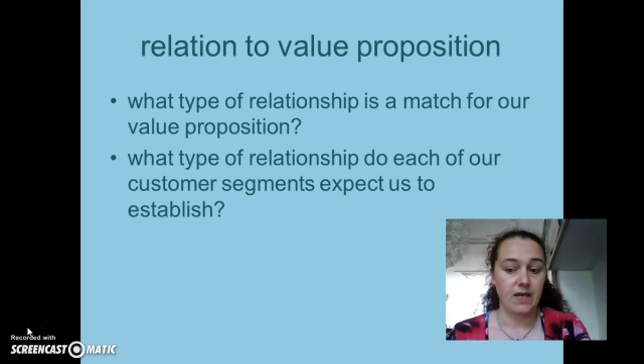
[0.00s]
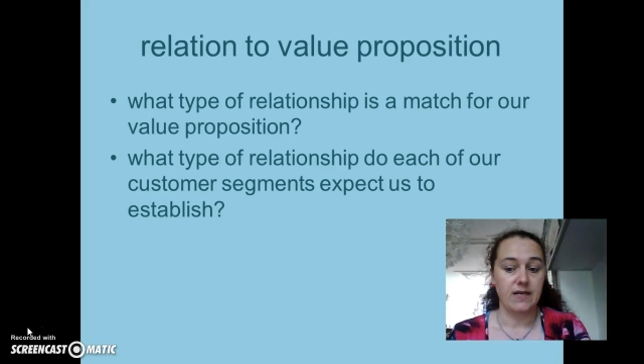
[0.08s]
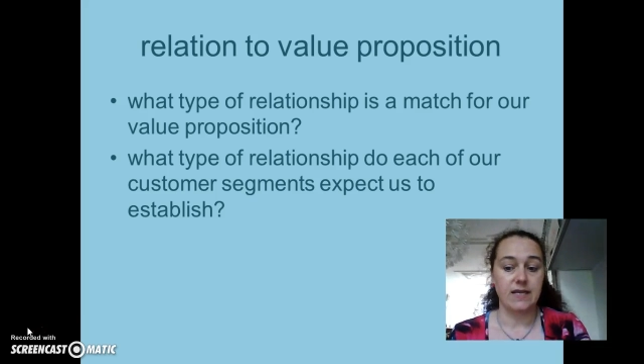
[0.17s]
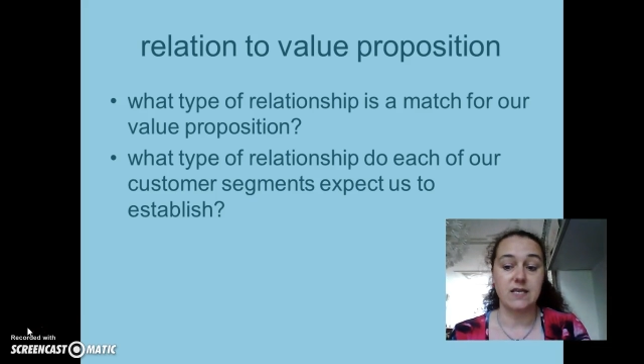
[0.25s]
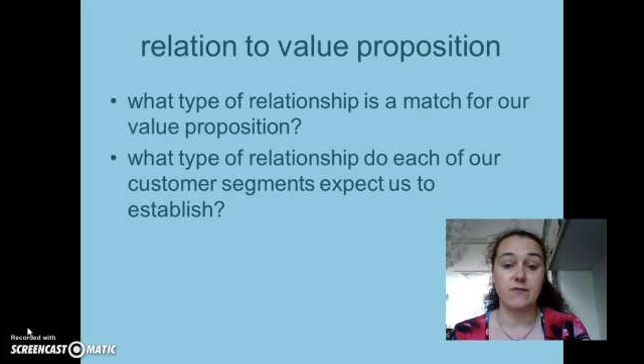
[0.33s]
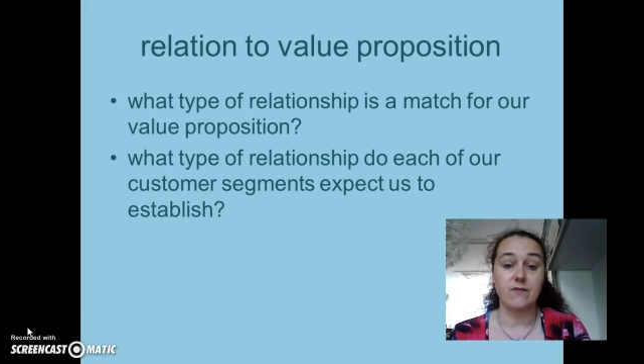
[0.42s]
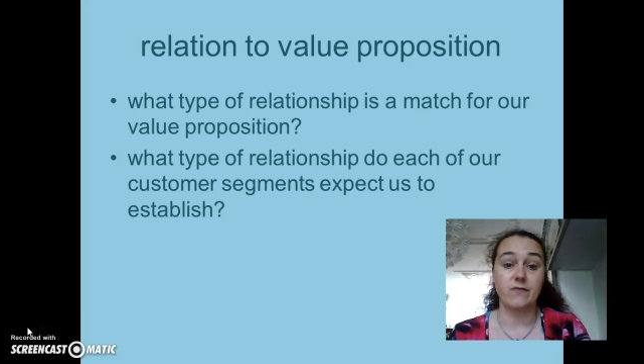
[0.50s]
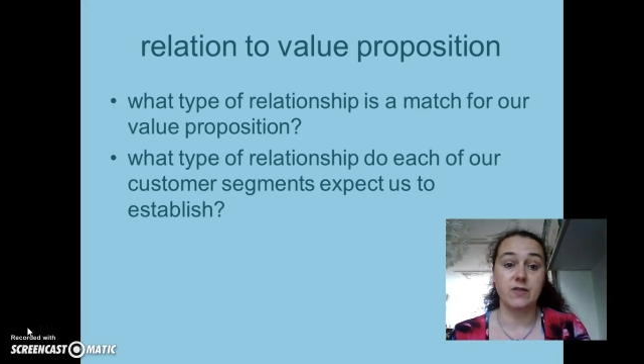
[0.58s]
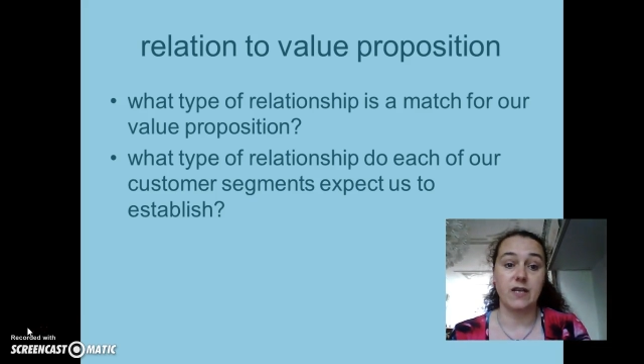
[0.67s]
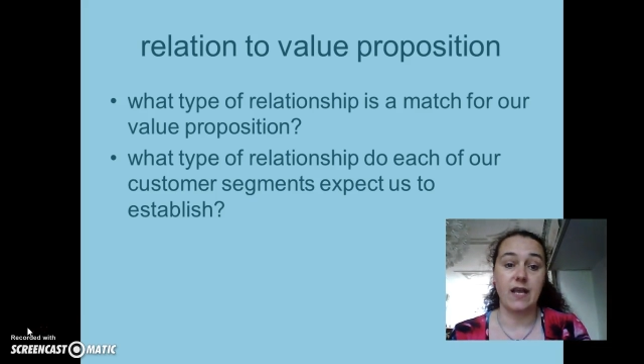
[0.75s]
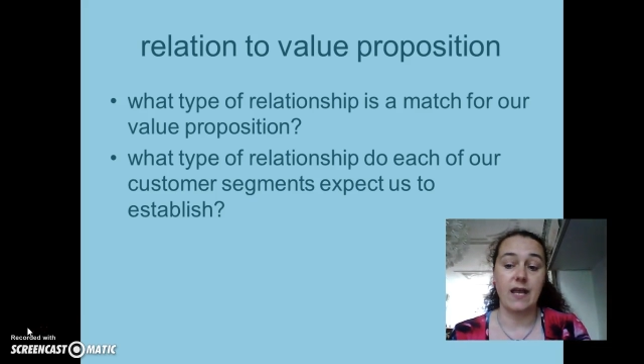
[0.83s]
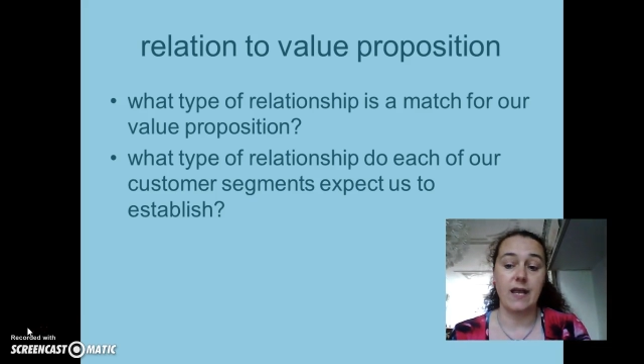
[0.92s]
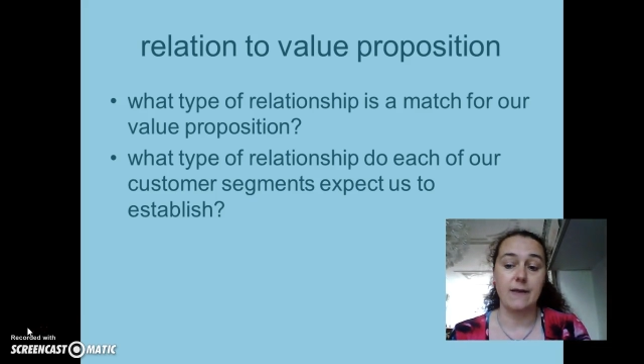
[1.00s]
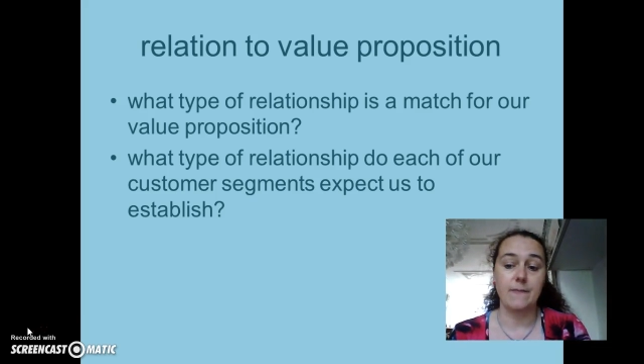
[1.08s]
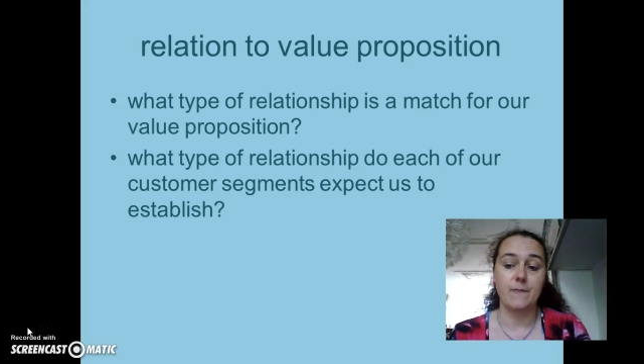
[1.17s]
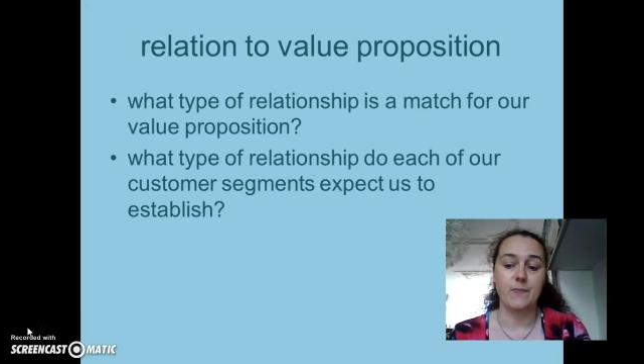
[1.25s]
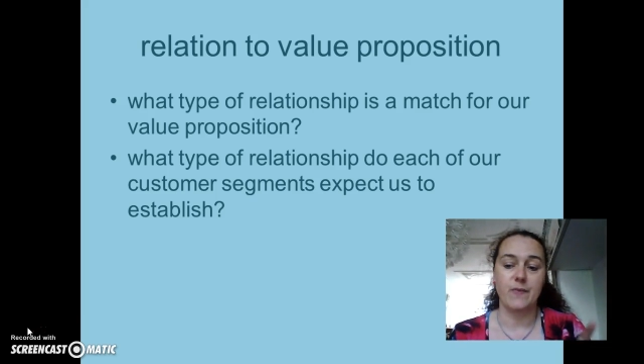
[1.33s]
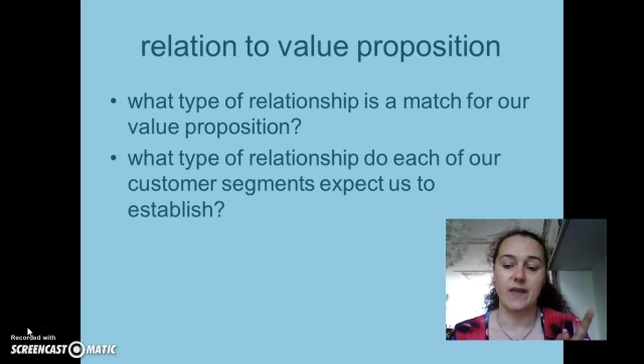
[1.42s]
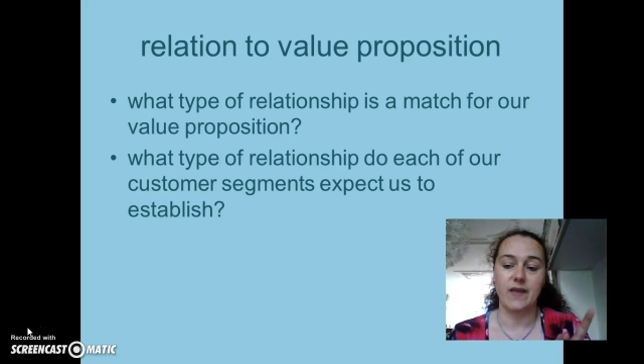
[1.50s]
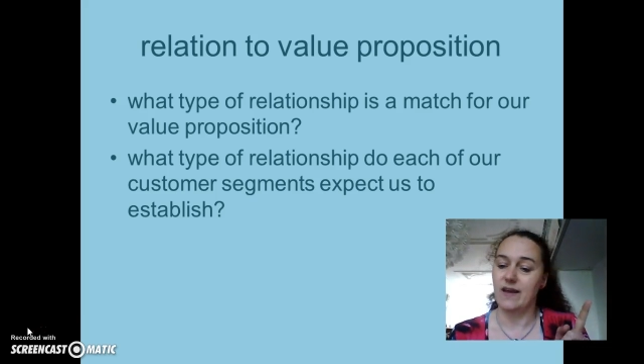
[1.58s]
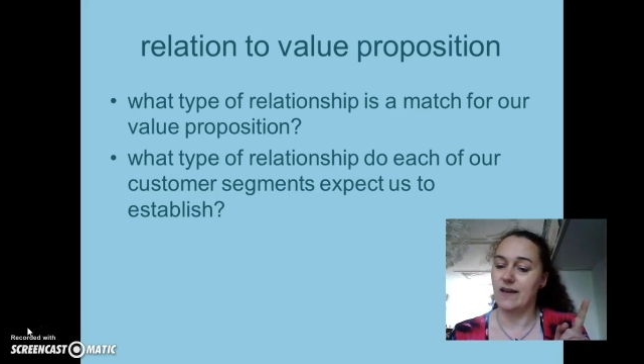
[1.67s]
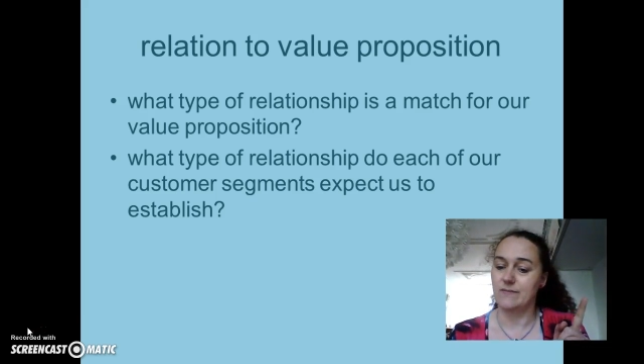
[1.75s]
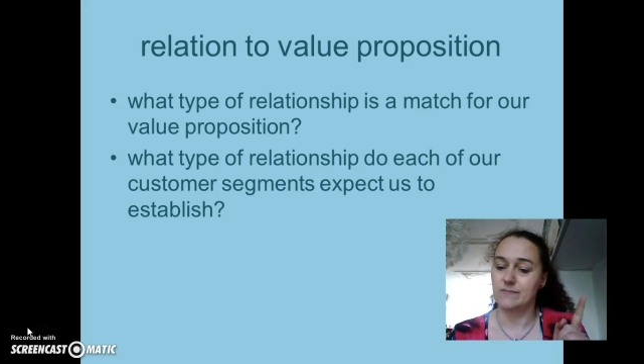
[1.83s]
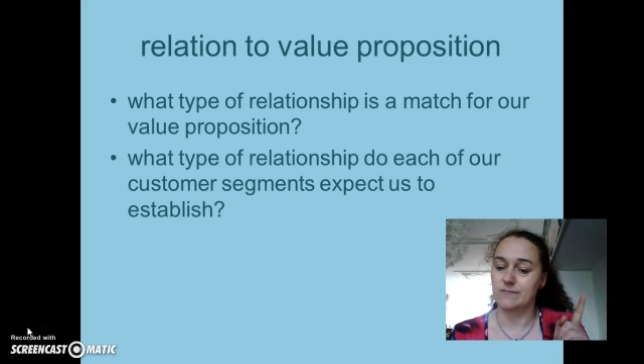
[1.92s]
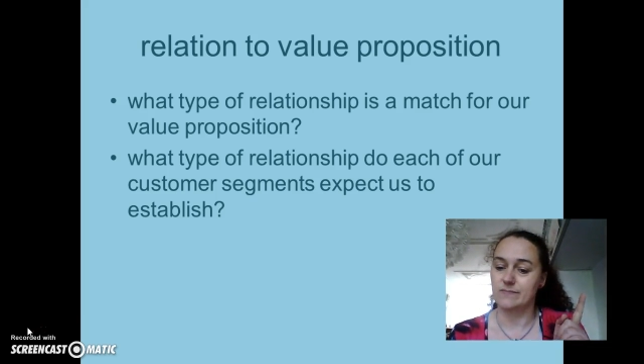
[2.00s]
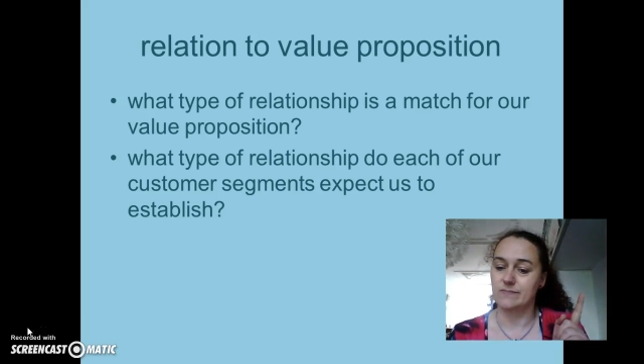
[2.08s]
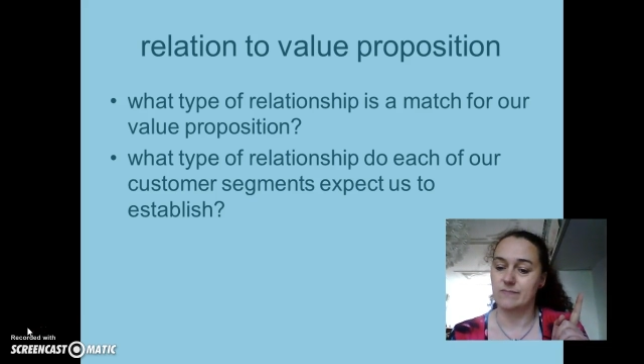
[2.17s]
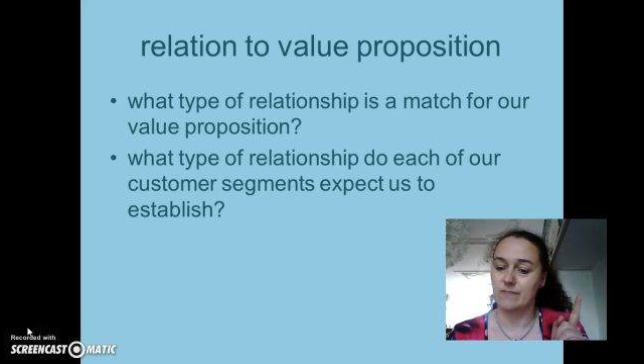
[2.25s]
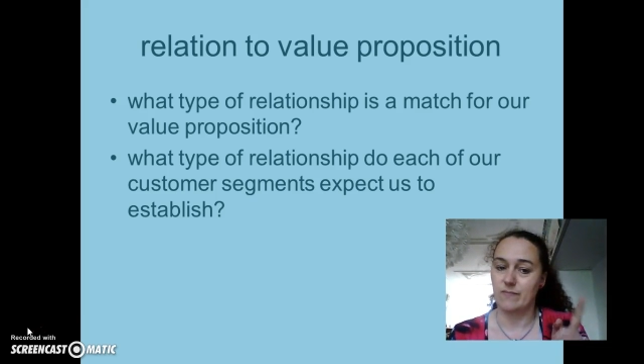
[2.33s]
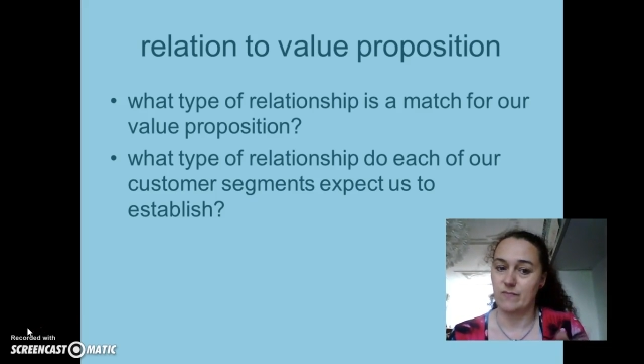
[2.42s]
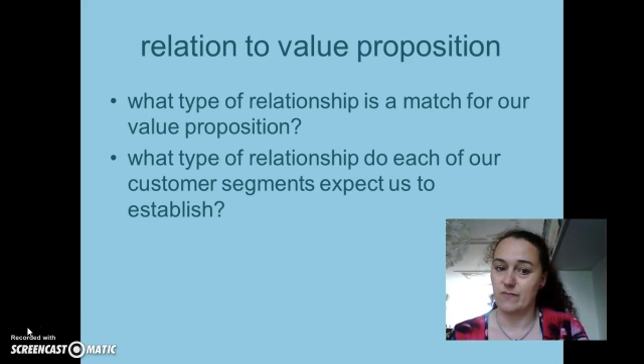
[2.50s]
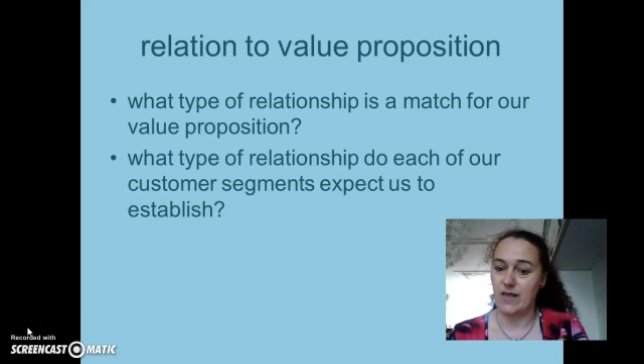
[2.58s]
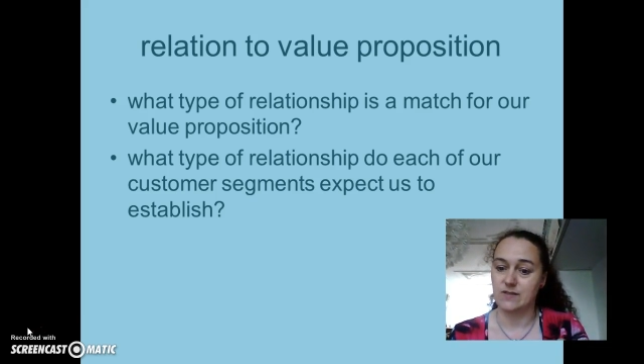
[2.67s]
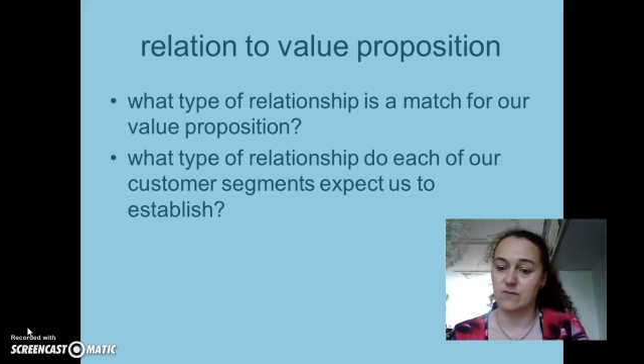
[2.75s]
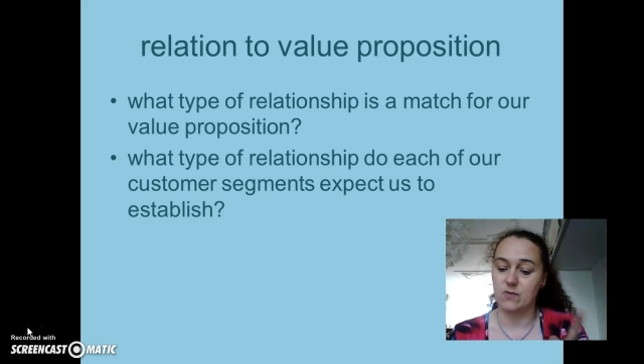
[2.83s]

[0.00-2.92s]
That's it for today. Thanks